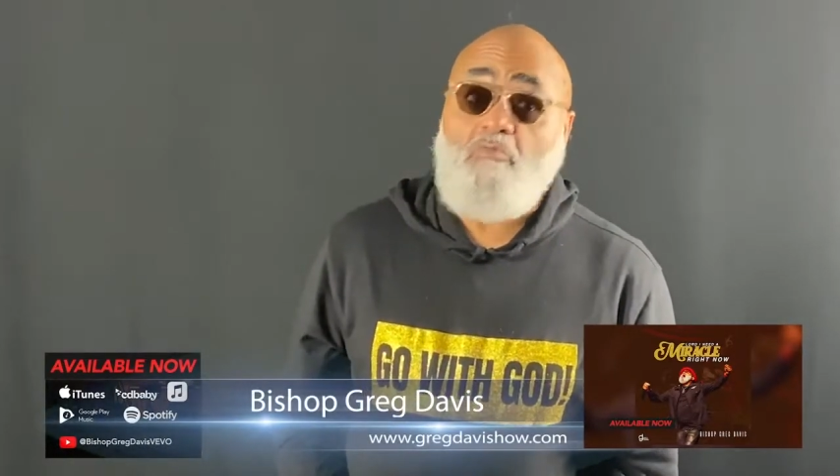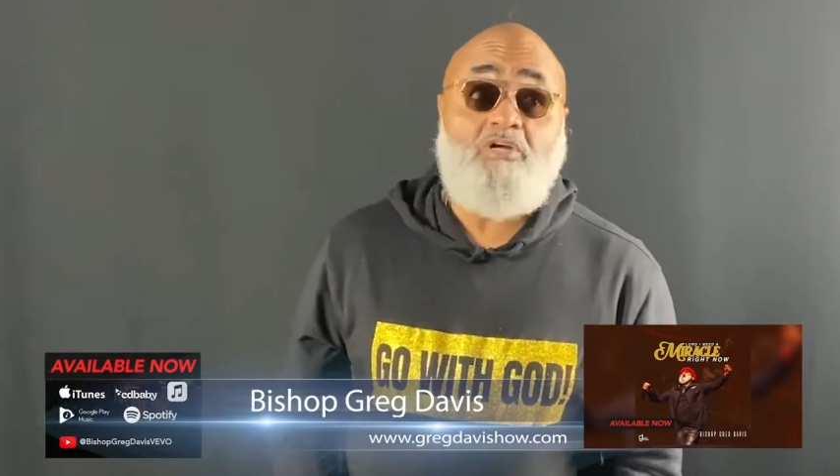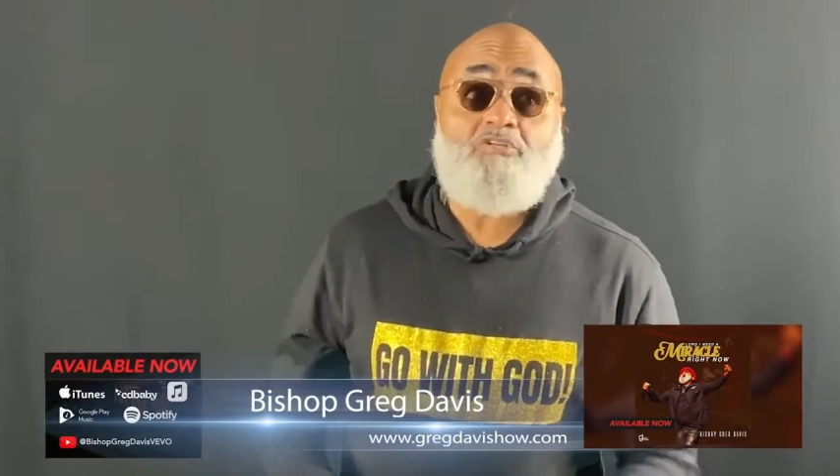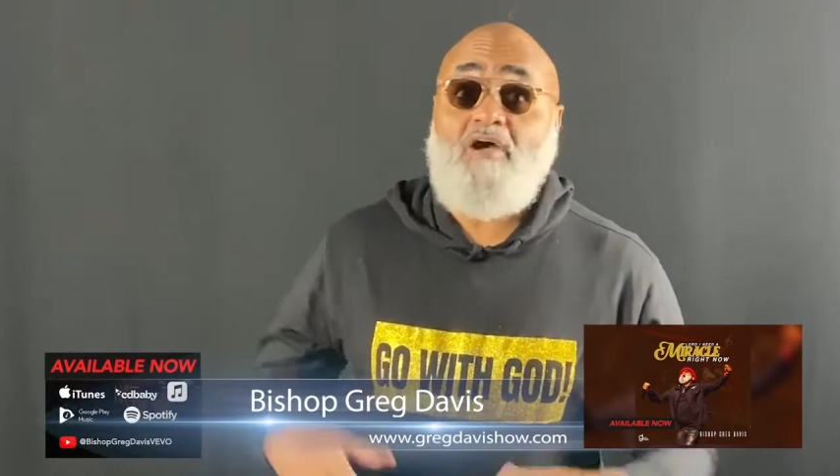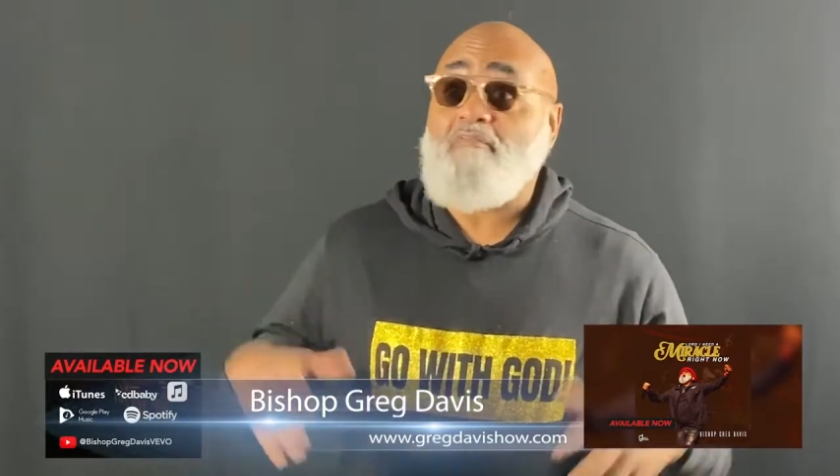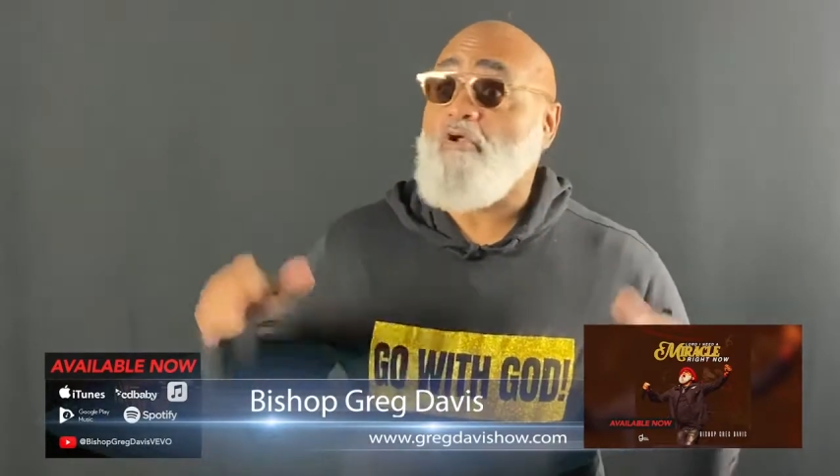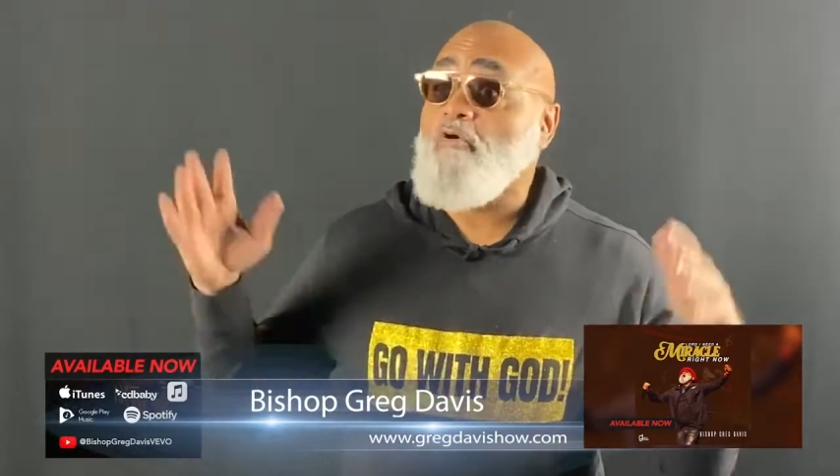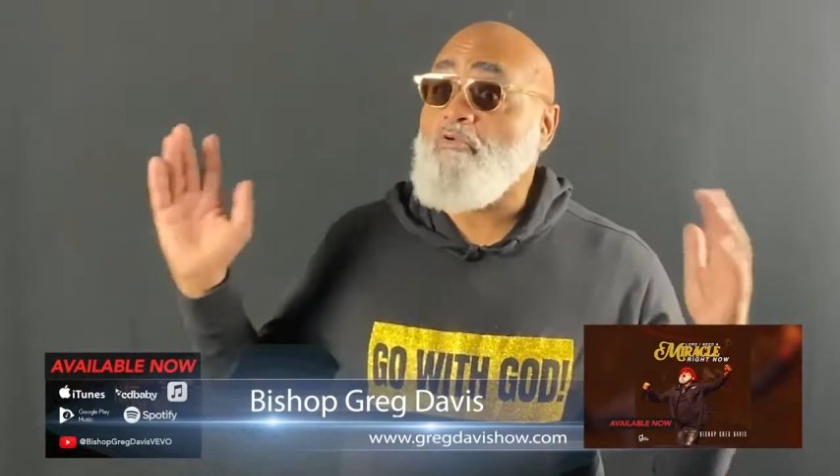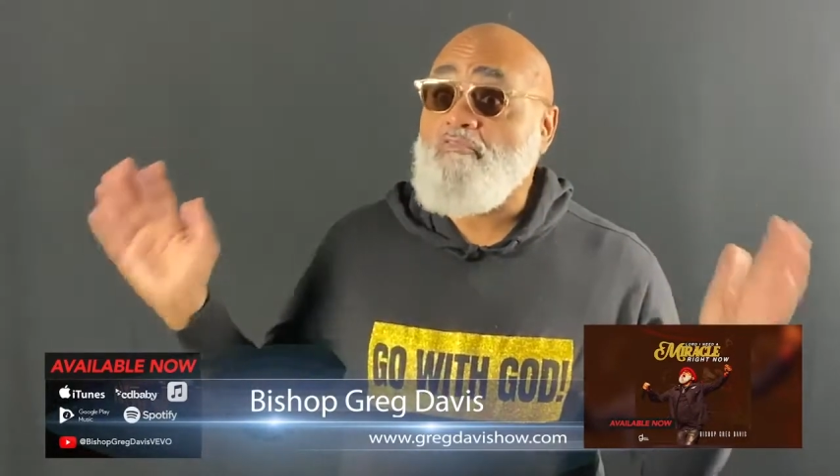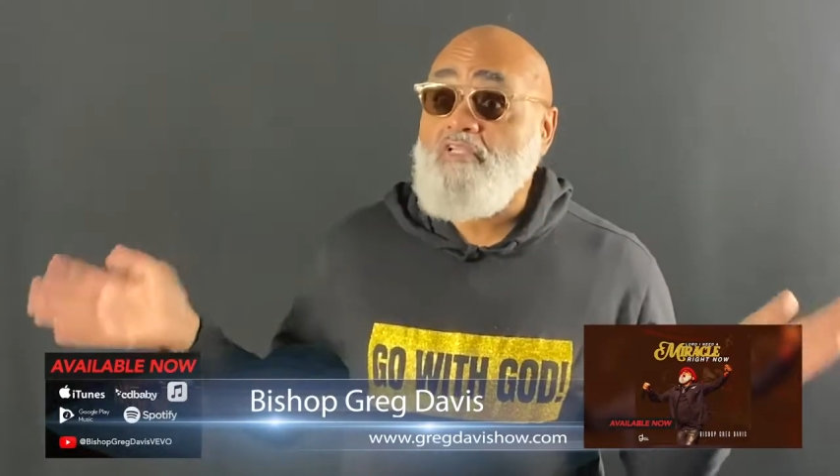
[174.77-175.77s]
We traveled all
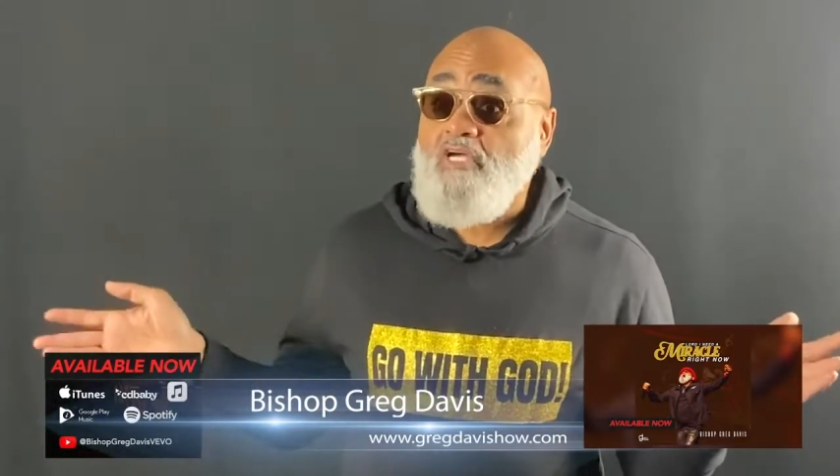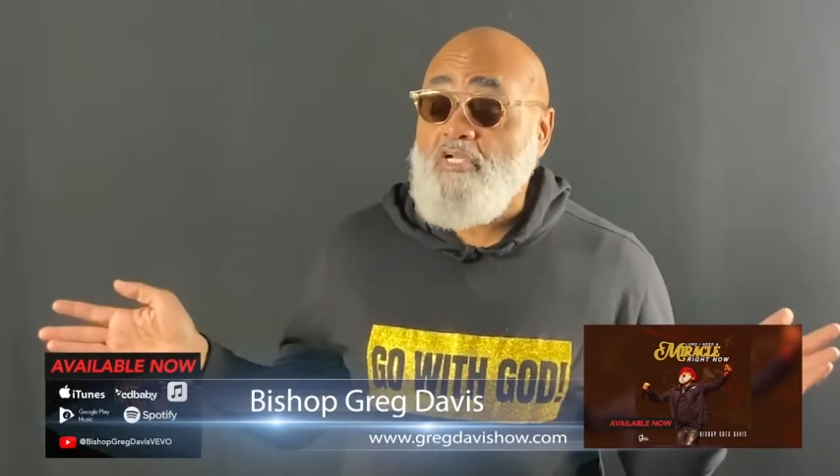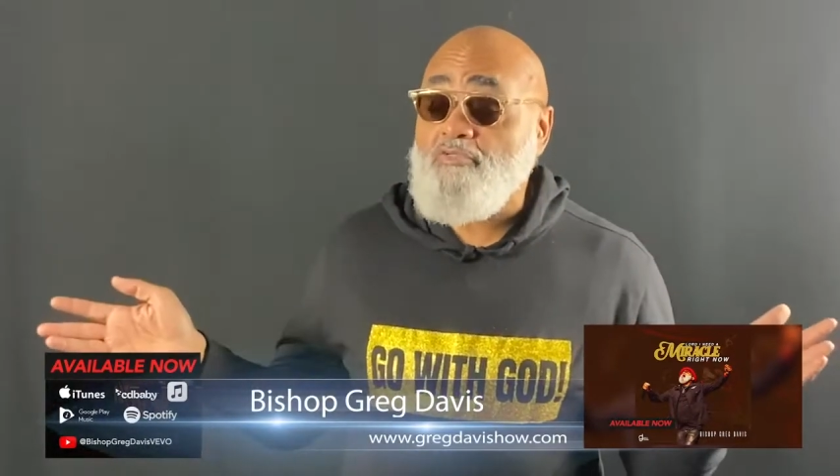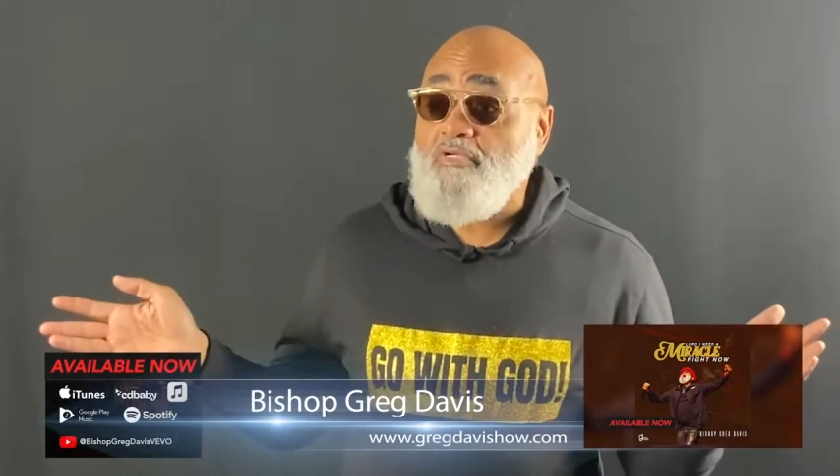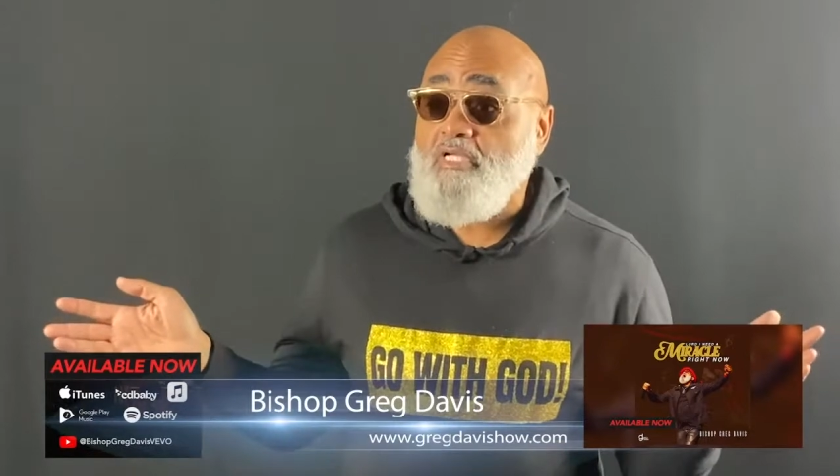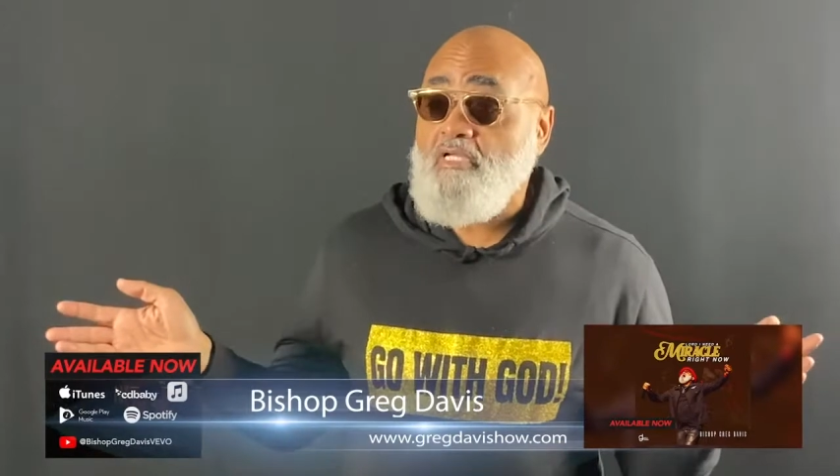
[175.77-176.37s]
over the country.